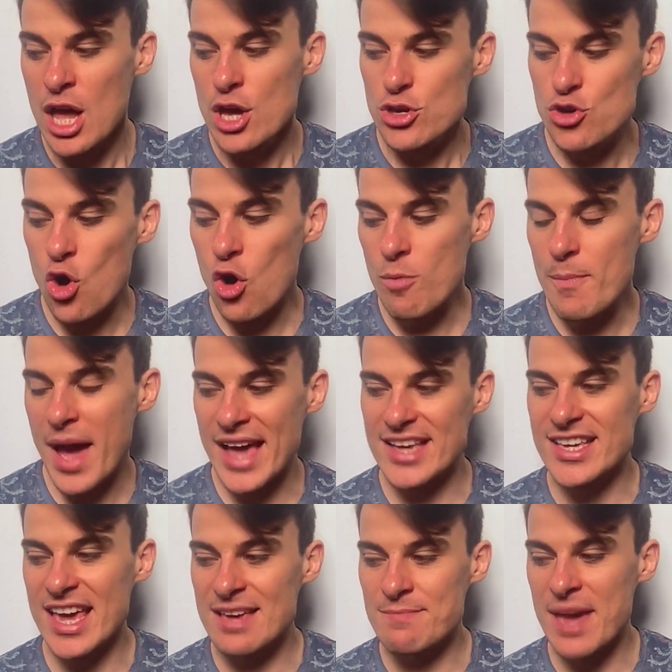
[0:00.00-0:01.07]
You're
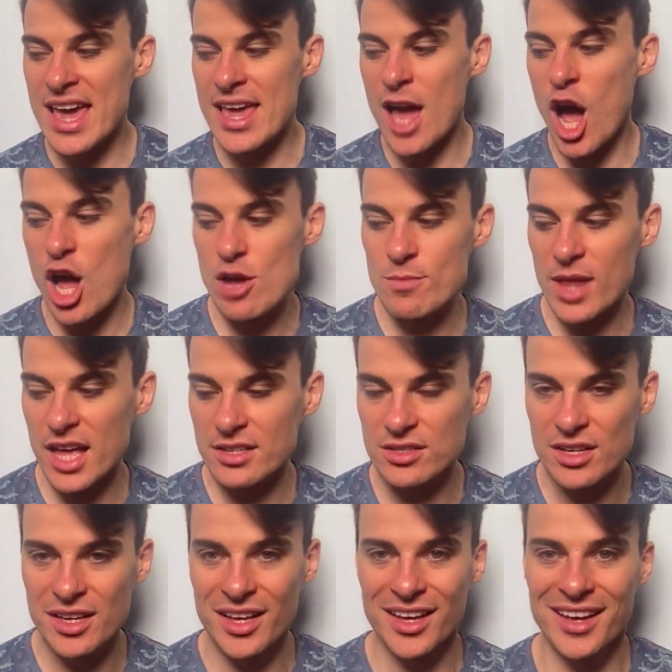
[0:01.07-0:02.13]
making me homeless!
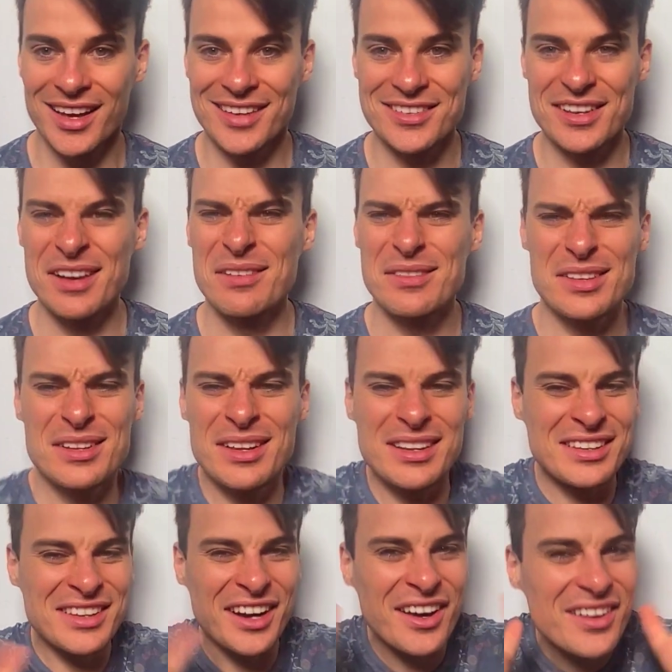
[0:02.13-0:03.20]

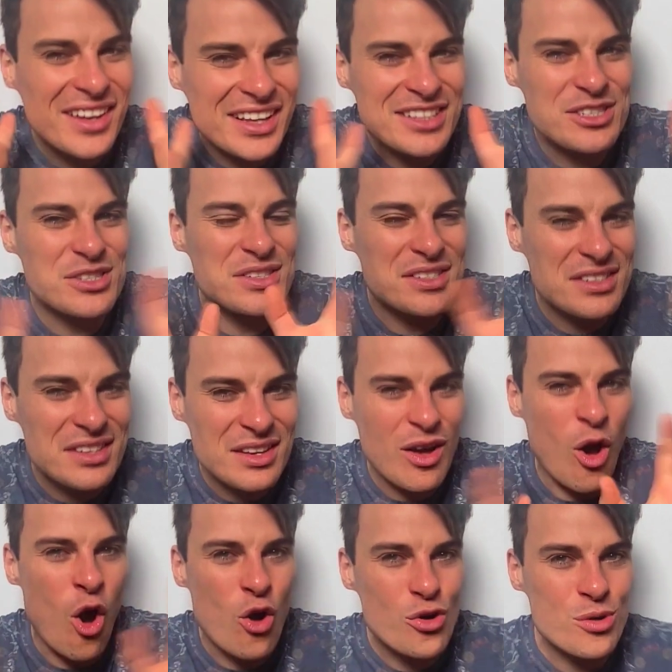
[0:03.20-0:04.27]
You know, like, just
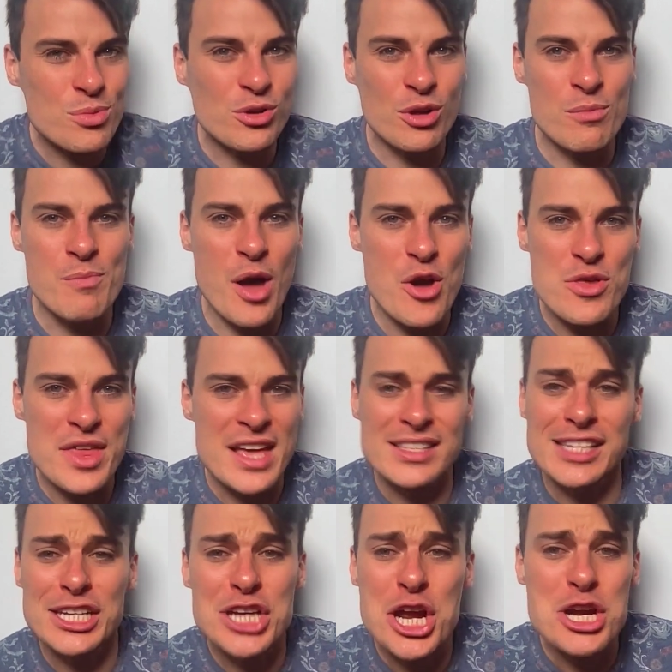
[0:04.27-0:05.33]
horrible on both
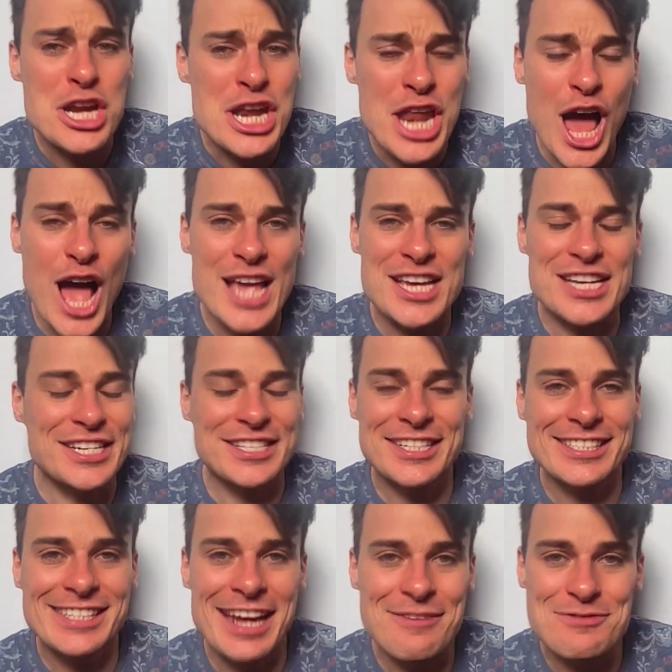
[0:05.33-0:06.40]
ends. I don't like it. It
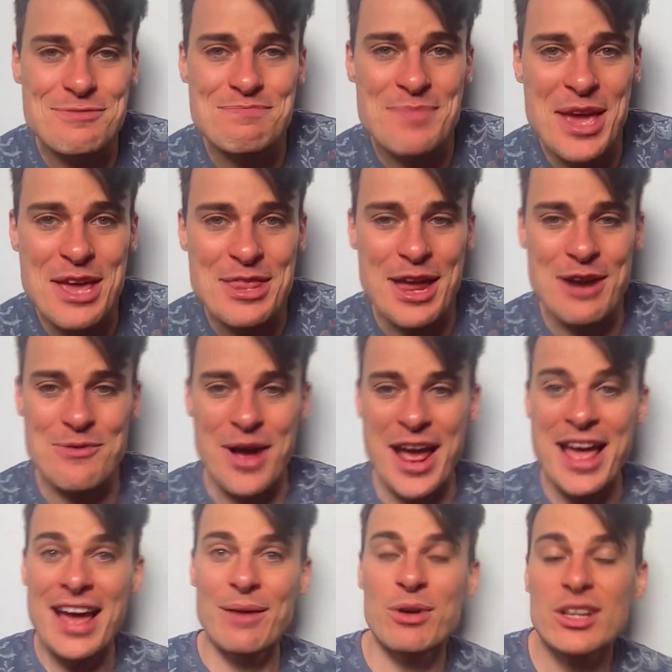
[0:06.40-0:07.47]
doesn't have to be that way.
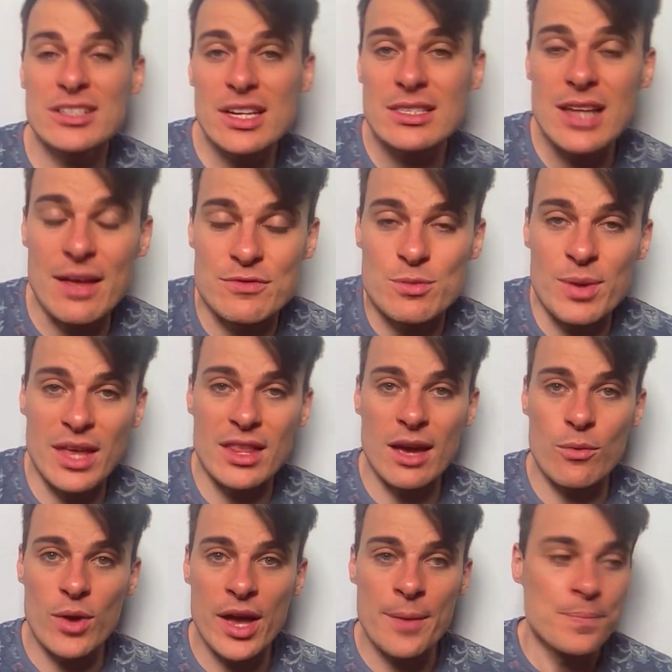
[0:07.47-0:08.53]
Well, it doesn't have to be
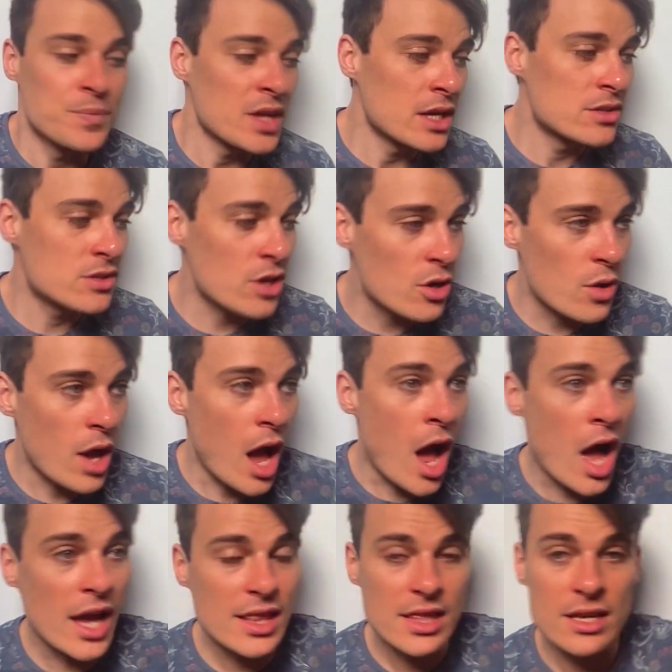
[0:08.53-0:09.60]
that way. So
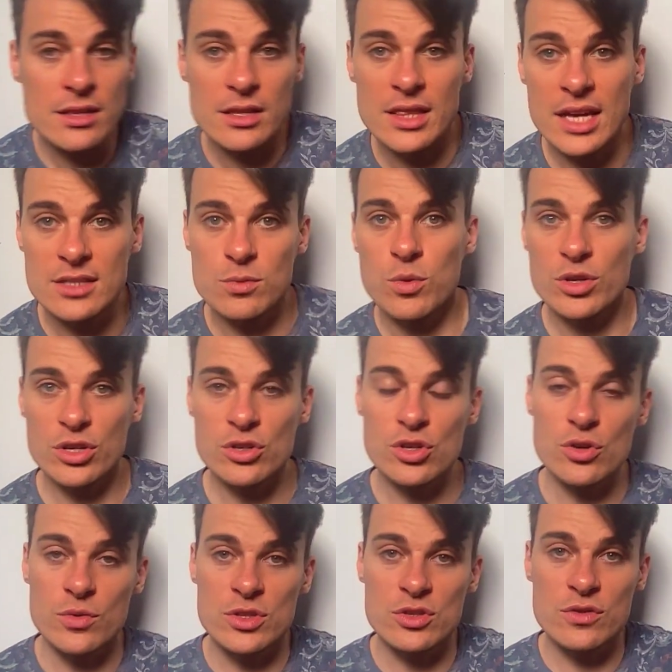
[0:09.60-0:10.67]
I think that that's what you
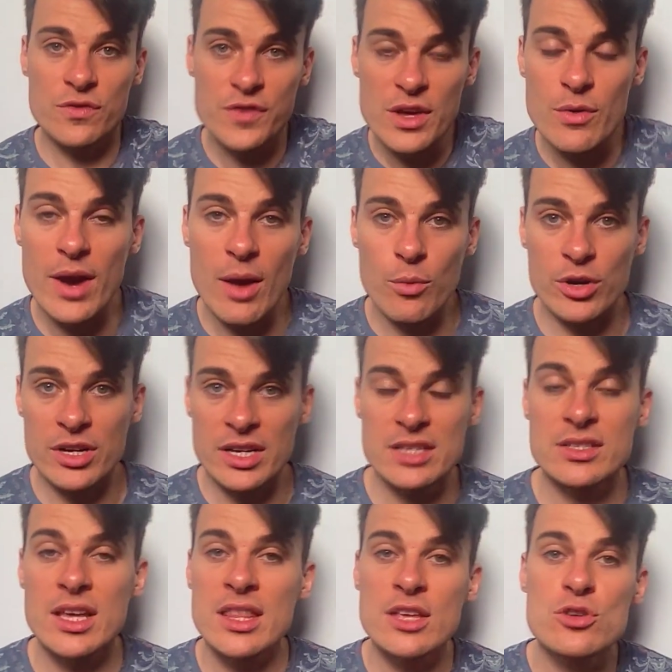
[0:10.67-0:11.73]
do, is you figure out what it
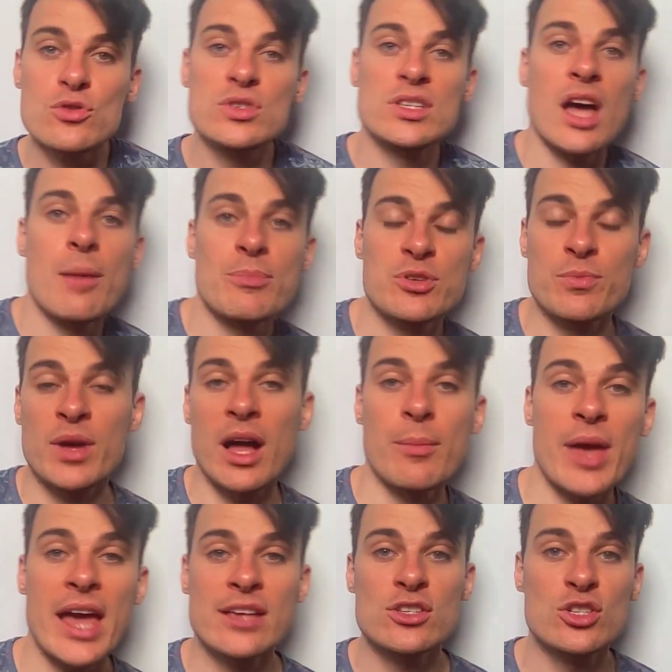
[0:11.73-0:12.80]
is, and then you start to become
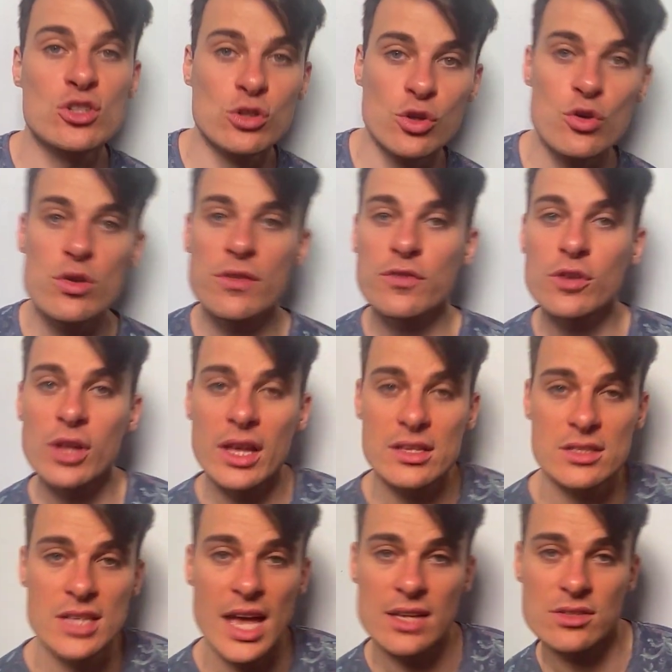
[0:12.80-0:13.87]
a sleuthful
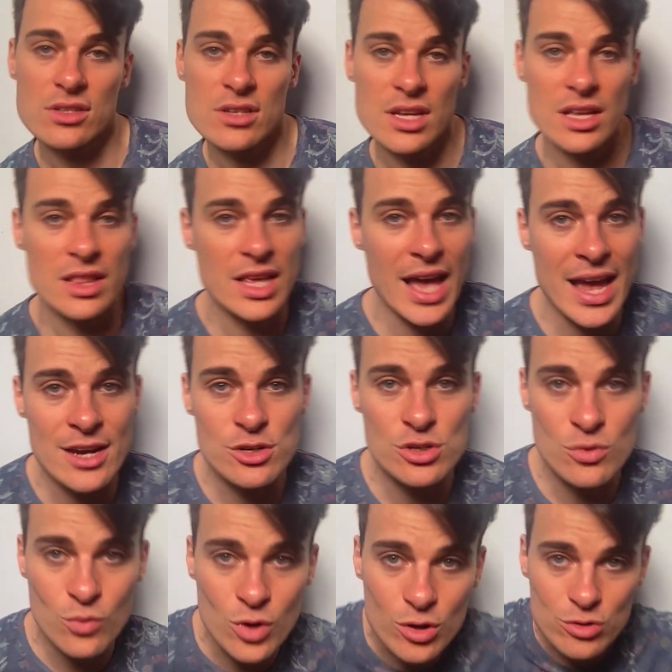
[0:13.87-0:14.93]
assassin in the
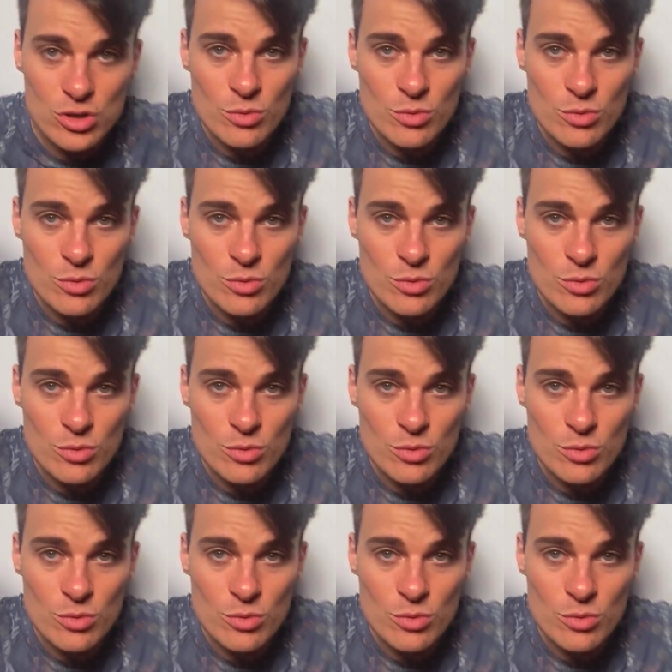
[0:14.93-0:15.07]
ancient world.